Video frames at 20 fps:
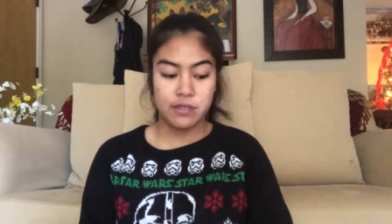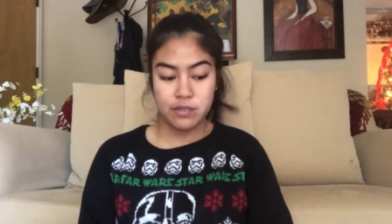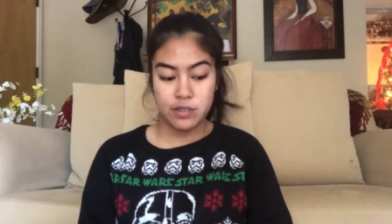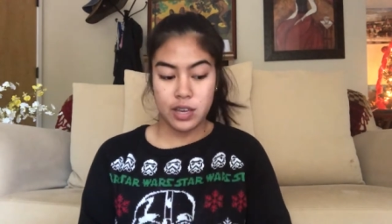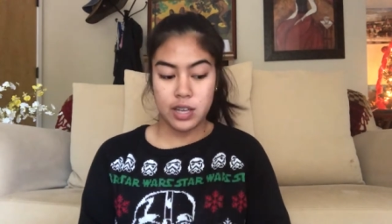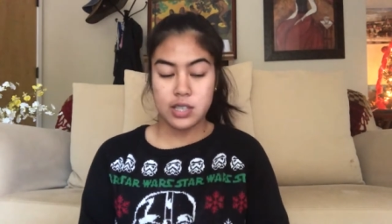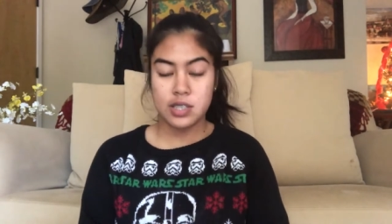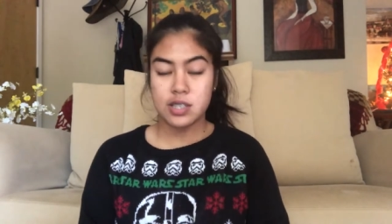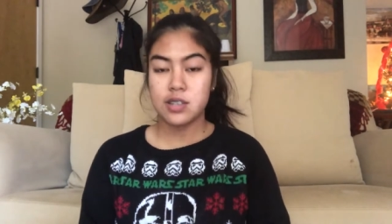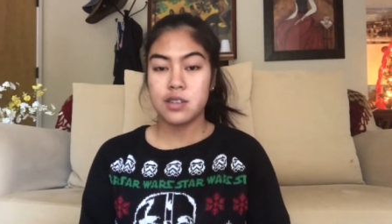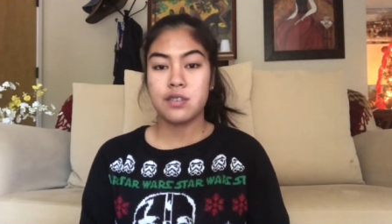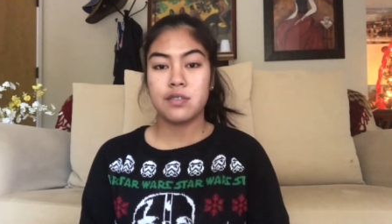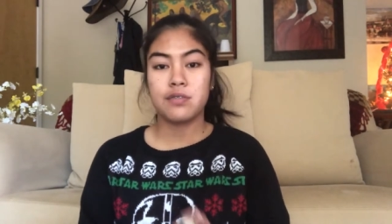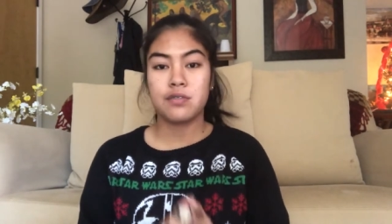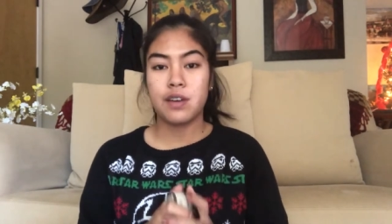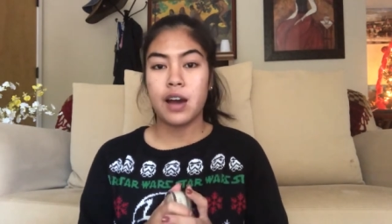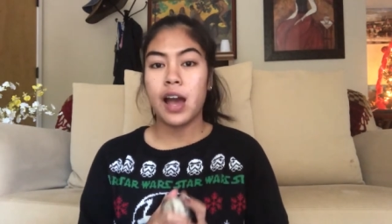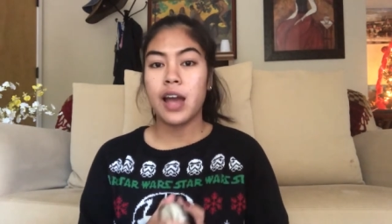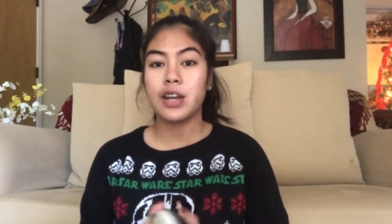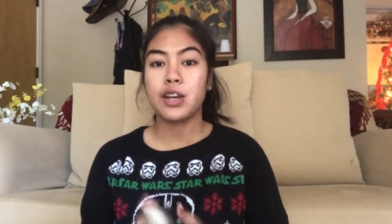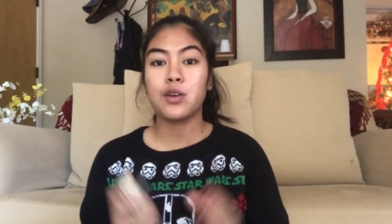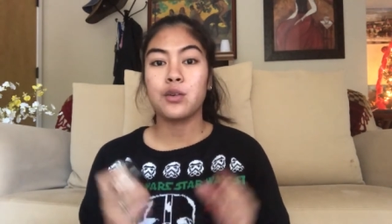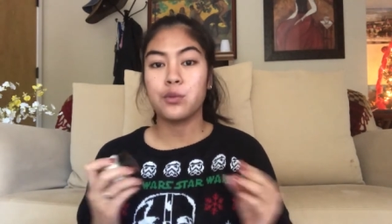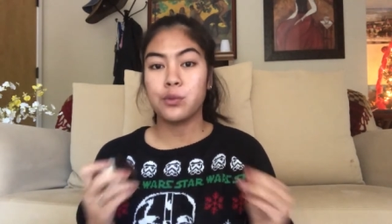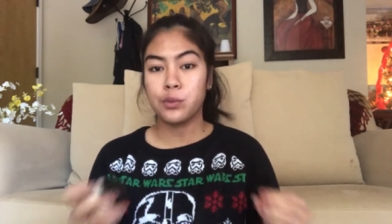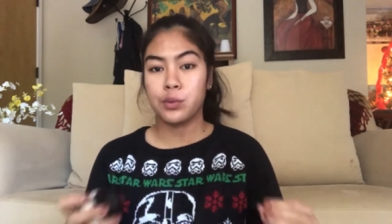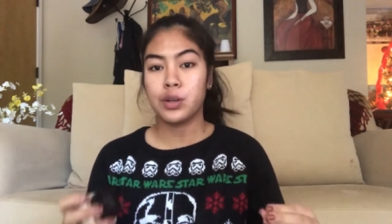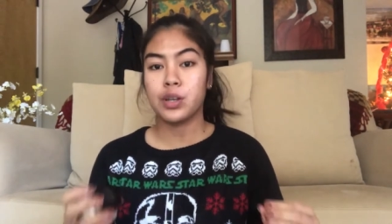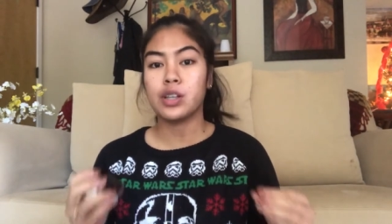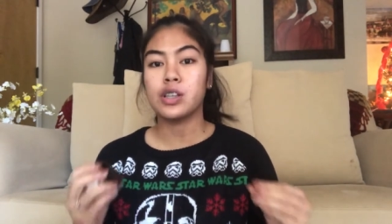I've yet to find a
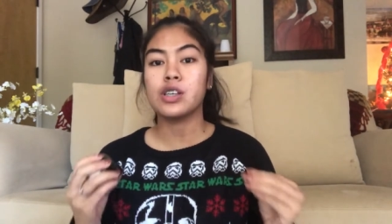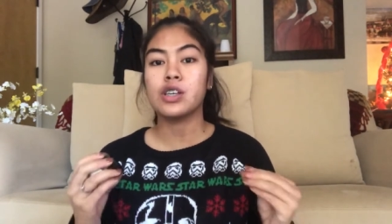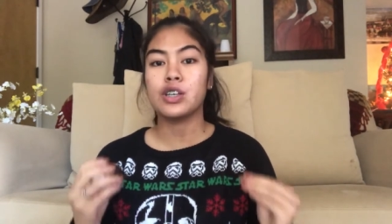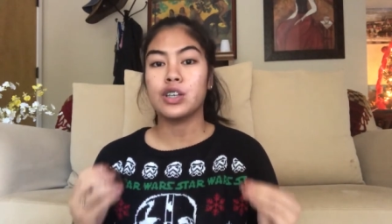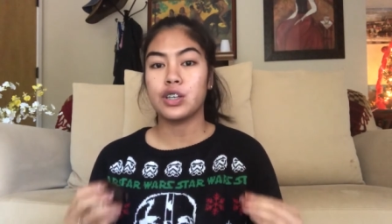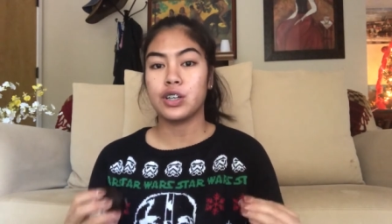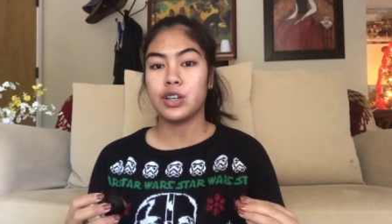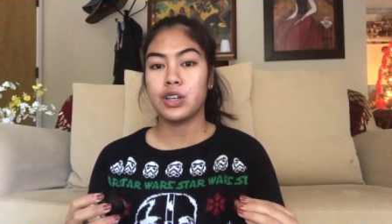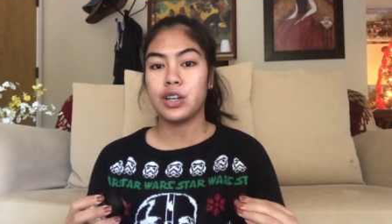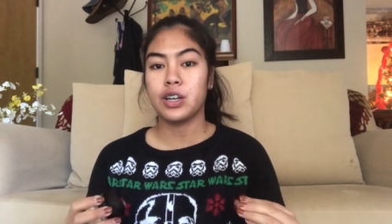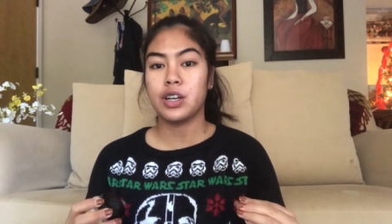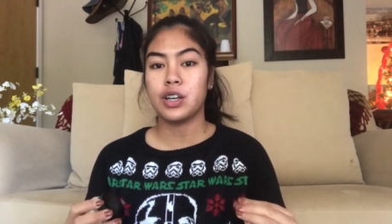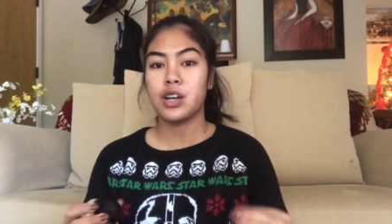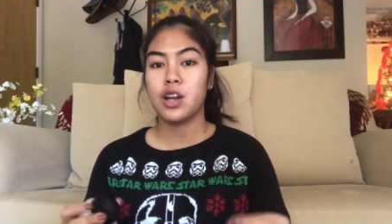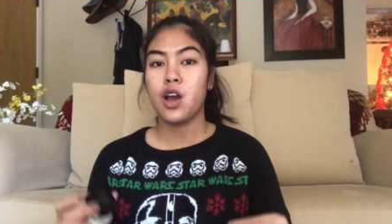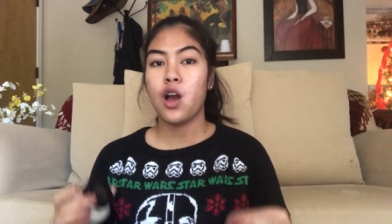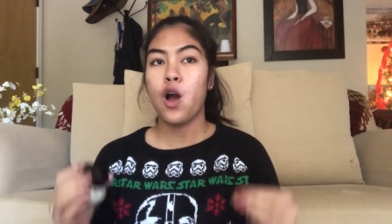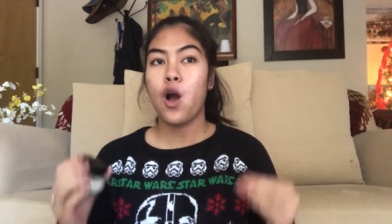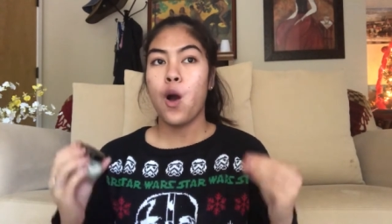really good